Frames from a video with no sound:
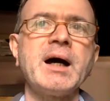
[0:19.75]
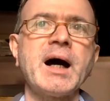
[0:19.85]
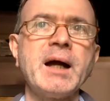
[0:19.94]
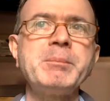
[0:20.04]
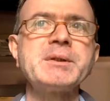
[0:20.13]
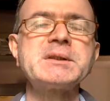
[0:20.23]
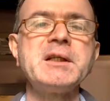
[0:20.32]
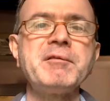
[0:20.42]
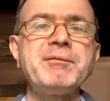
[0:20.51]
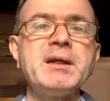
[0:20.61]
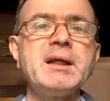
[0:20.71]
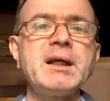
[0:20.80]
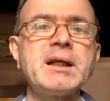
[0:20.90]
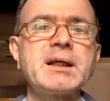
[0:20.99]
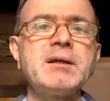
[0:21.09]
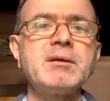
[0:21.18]
I personally feel
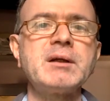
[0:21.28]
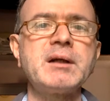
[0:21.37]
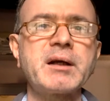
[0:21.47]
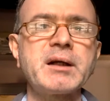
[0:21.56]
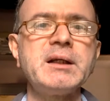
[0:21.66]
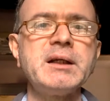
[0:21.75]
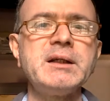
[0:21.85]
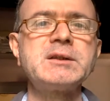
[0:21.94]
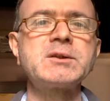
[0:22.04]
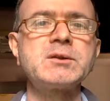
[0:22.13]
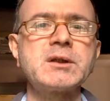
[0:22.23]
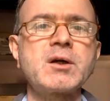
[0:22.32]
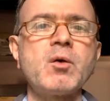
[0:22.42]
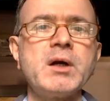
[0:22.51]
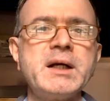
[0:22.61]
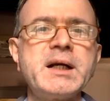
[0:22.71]
like, you know, it really leads to the
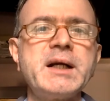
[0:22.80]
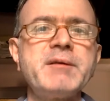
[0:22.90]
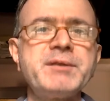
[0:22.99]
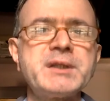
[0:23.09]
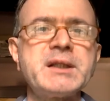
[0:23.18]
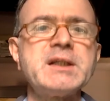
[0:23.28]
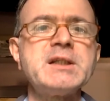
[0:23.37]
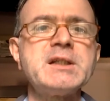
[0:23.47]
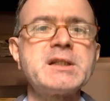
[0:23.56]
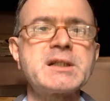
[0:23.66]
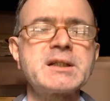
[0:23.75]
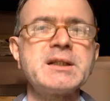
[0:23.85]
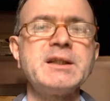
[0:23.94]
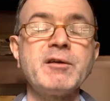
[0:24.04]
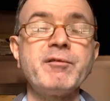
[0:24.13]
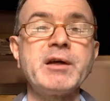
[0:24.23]
qualitative change
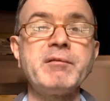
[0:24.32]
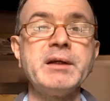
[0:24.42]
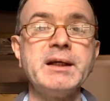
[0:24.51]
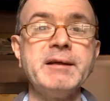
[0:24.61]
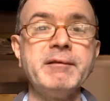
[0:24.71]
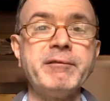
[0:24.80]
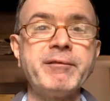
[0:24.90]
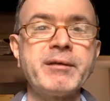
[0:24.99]
in the way we live.